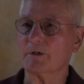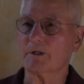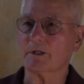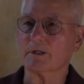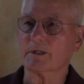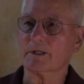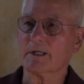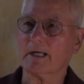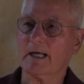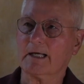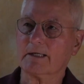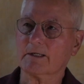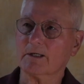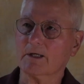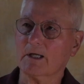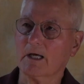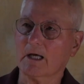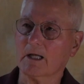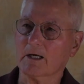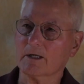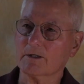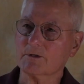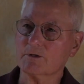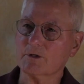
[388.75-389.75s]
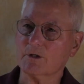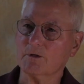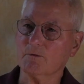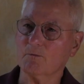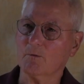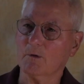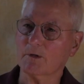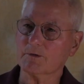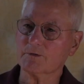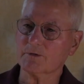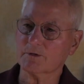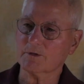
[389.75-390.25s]
that the technology
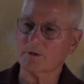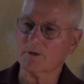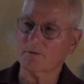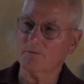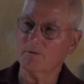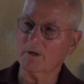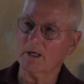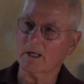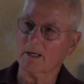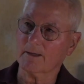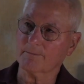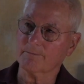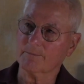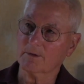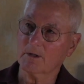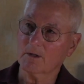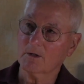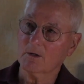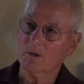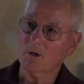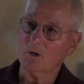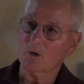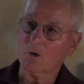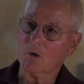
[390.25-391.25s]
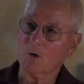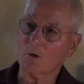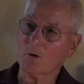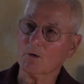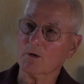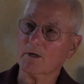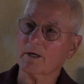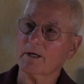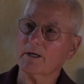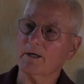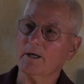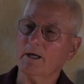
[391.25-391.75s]
wasn't developed
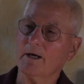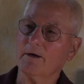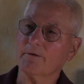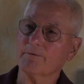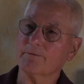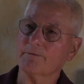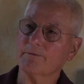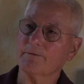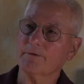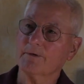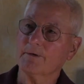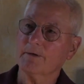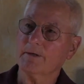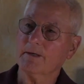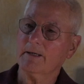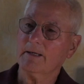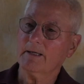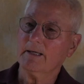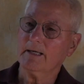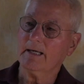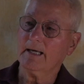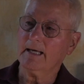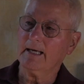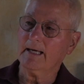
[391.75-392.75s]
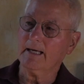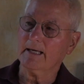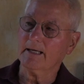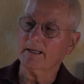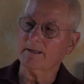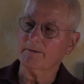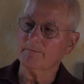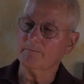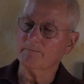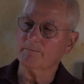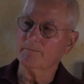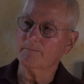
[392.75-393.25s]
early enough,
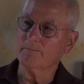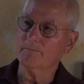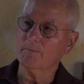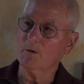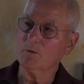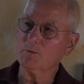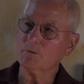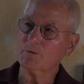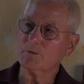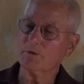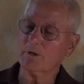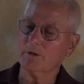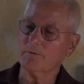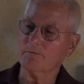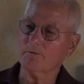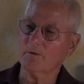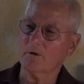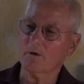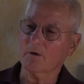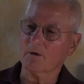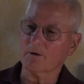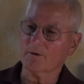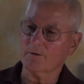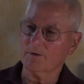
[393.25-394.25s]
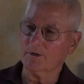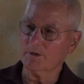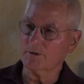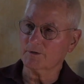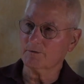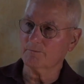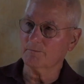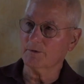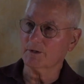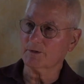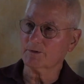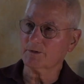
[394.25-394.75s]
and most of all of
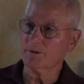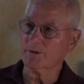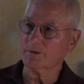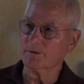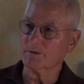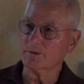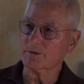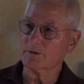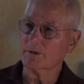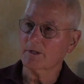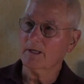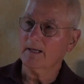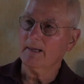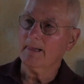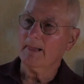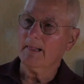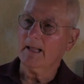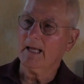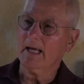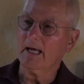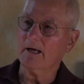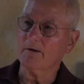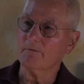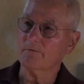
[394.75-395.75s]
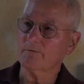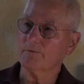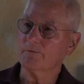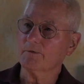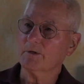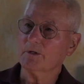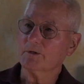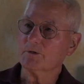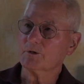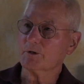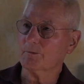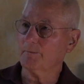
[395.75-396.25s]
these missions have
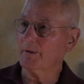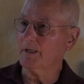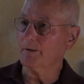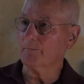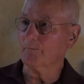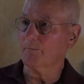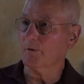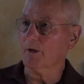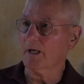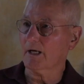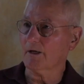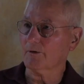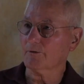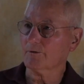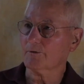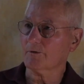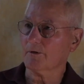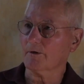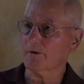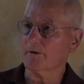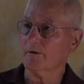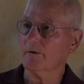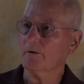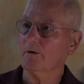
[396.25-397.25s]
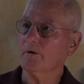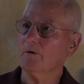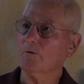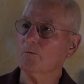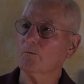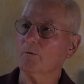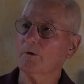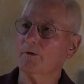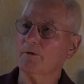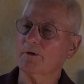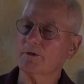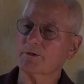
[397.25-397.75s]
cement plaster,
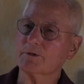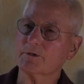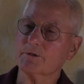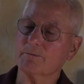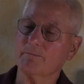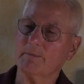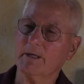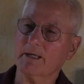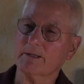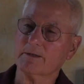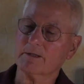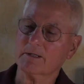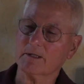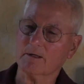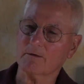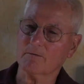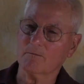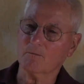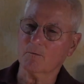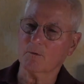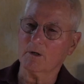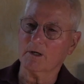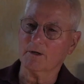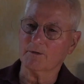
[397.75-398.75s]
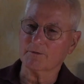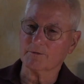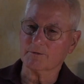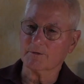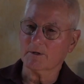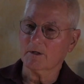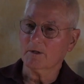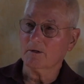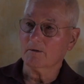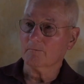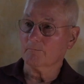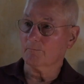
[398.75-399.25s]
with the cement that was
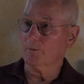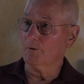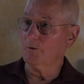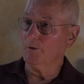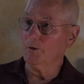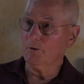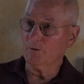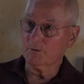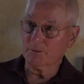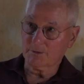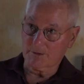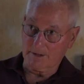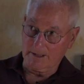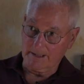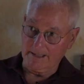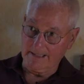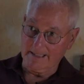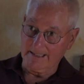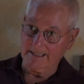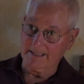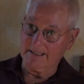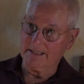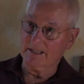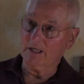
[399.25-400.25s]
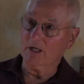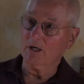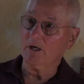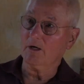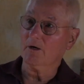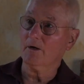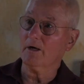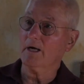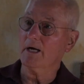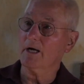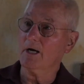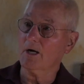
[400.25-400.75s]
produced in
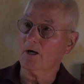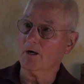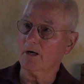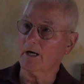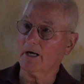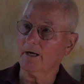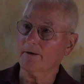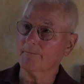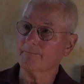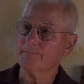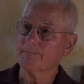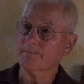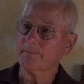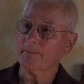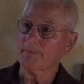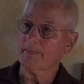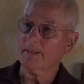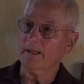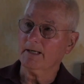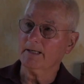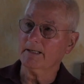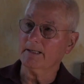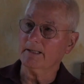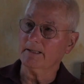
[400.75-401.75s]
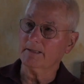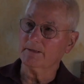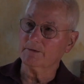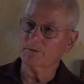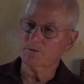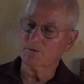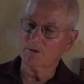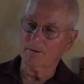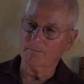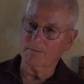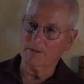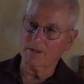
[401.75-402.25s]
their era,
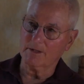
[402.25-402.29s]
some